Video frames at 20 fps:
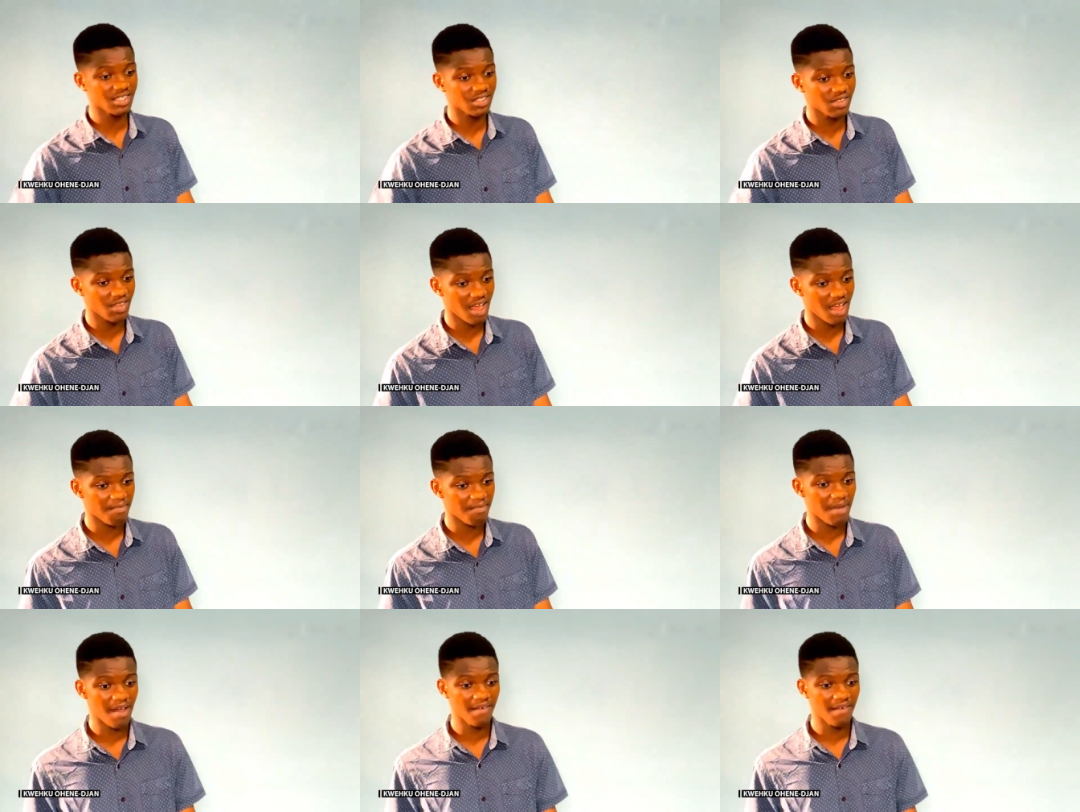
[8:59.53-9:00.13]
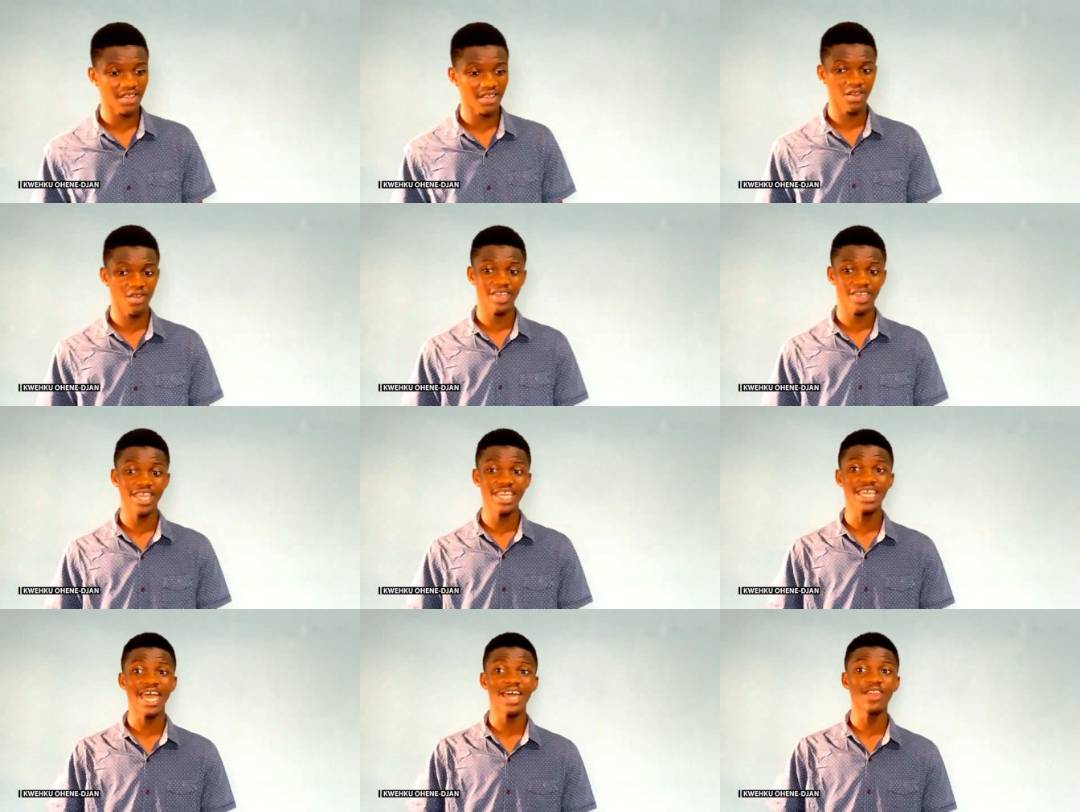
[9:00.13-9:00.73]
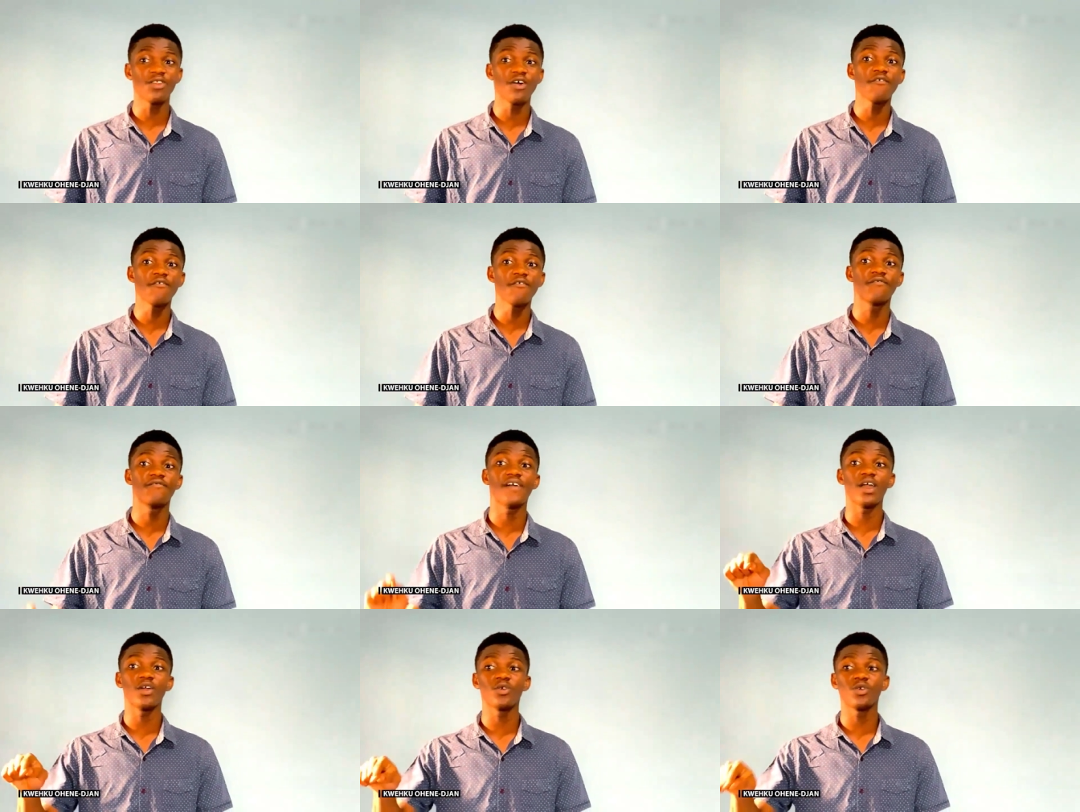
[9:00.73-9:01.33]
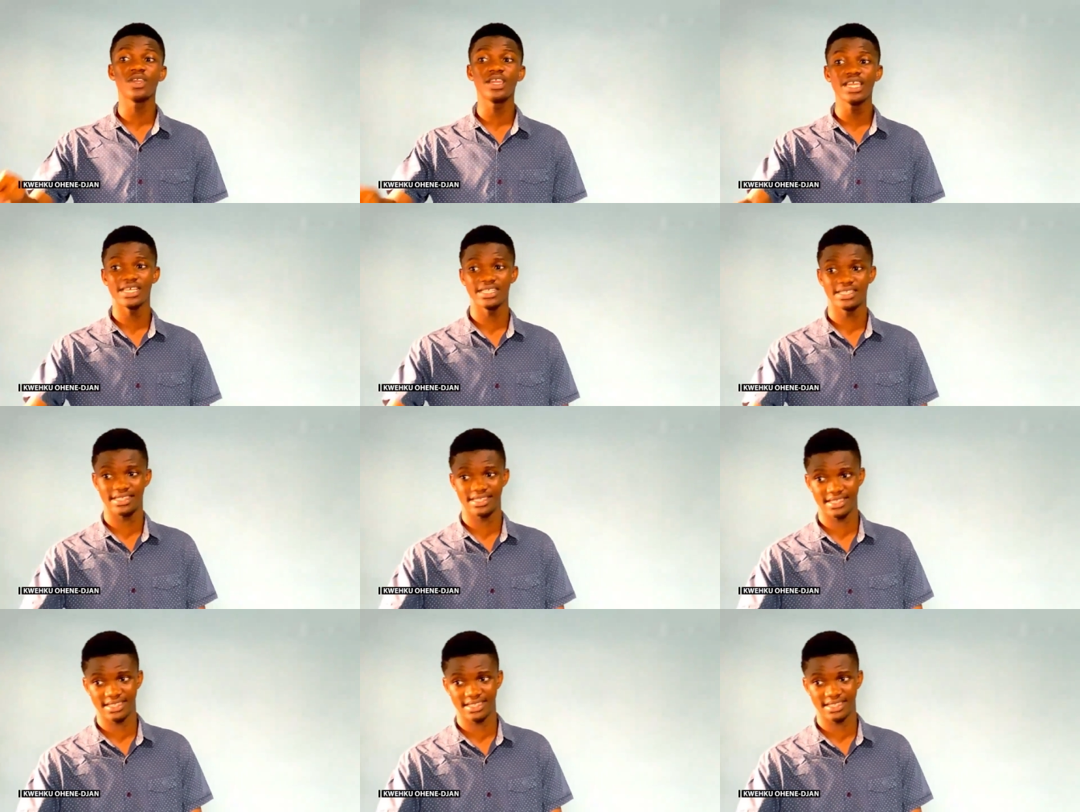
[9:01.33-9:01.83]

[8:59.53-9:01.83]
is not above the law. He cannot violate